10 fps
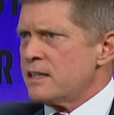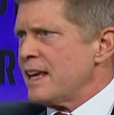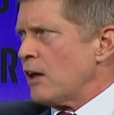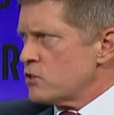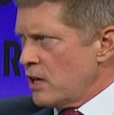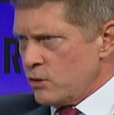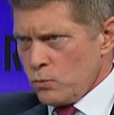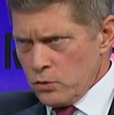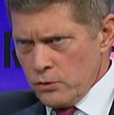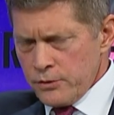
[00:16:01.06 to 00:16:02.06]
the outside
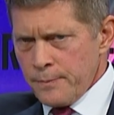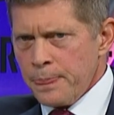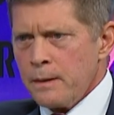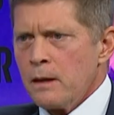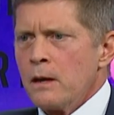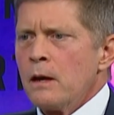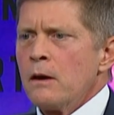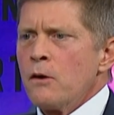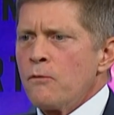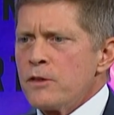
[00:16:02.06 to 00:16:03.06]
world
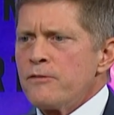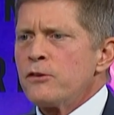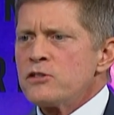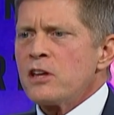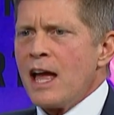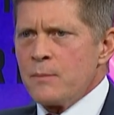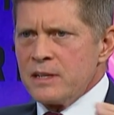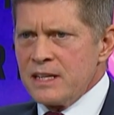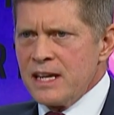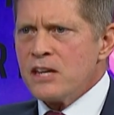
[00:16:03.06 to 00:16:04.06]
for the first time
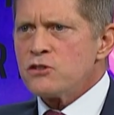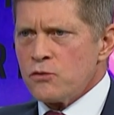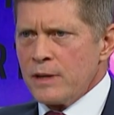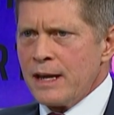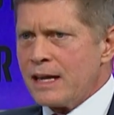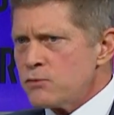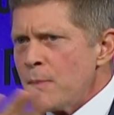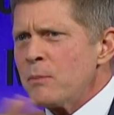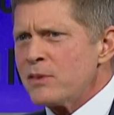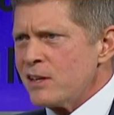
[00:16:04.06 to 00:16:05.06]
in history, because
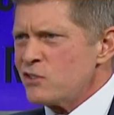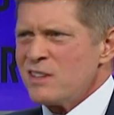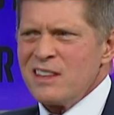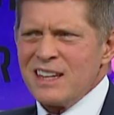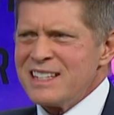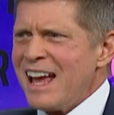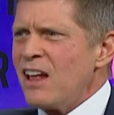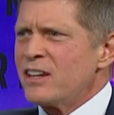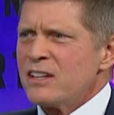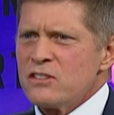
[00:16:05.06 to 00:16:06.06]
remember this, the
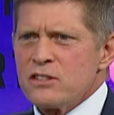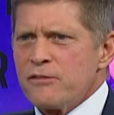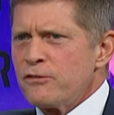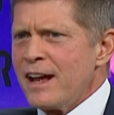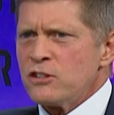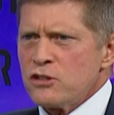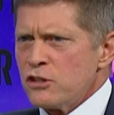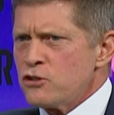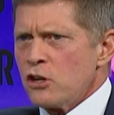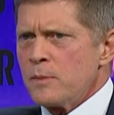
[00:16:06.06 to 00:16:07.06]
Italians, the French,
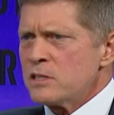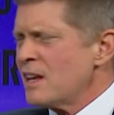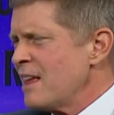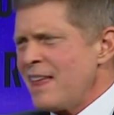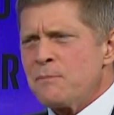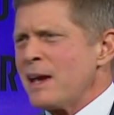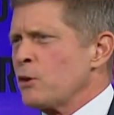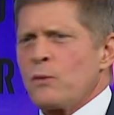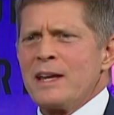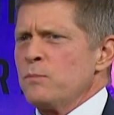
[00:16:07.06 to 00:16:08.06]
the Germans, they'd
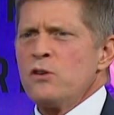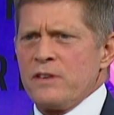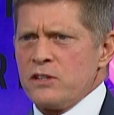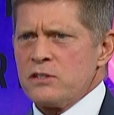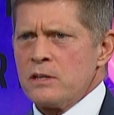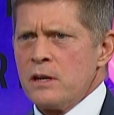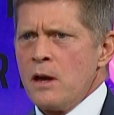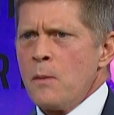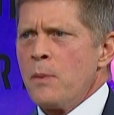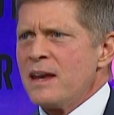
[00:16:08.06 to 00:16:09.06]
make great movies,
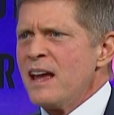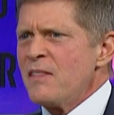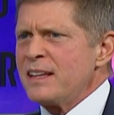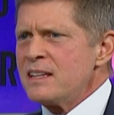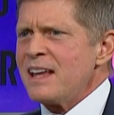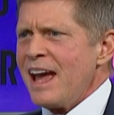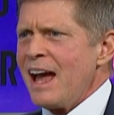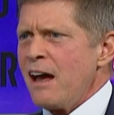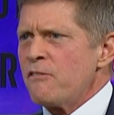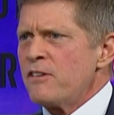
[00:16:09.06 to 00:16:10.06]
but they didn't
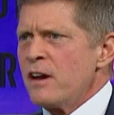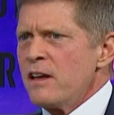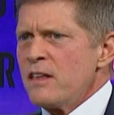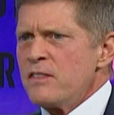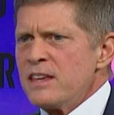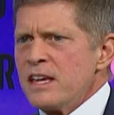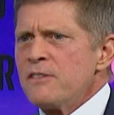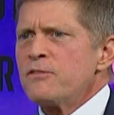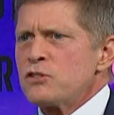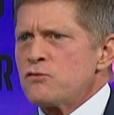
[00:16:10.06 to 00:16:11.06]
have the
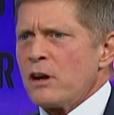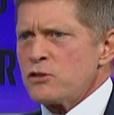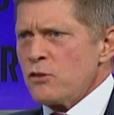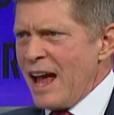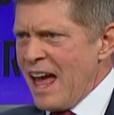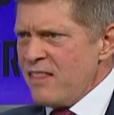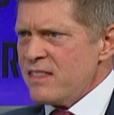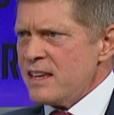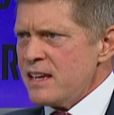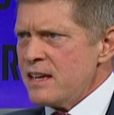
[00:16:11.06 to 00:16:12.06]
infrastructure and
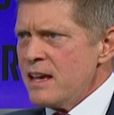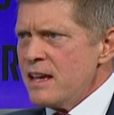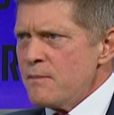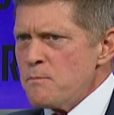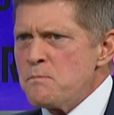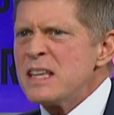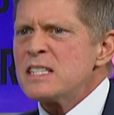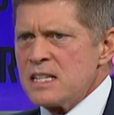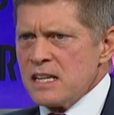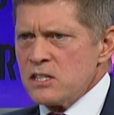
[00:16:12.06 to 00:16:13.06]
the
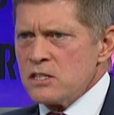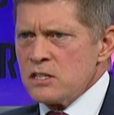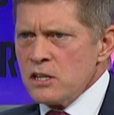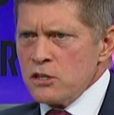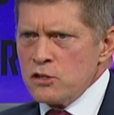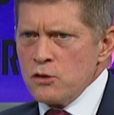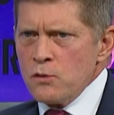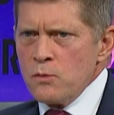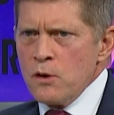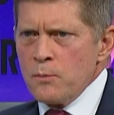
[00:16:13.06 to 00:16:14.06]
business
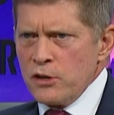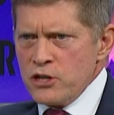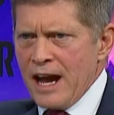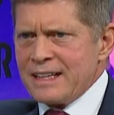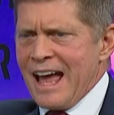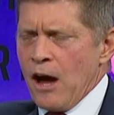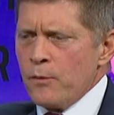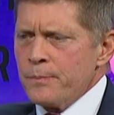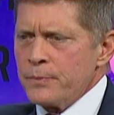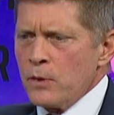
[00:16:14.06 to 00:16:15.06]
to project
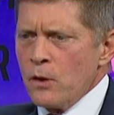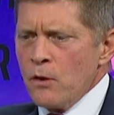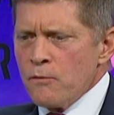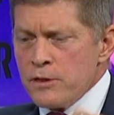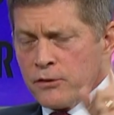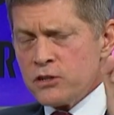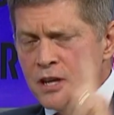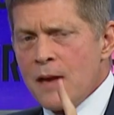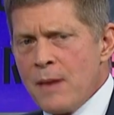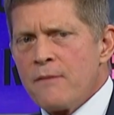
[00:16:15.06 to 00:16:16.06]
out. For the first
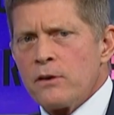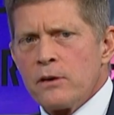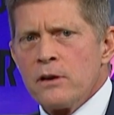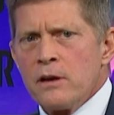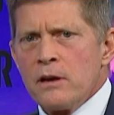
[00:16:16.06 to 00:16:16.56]
time ever,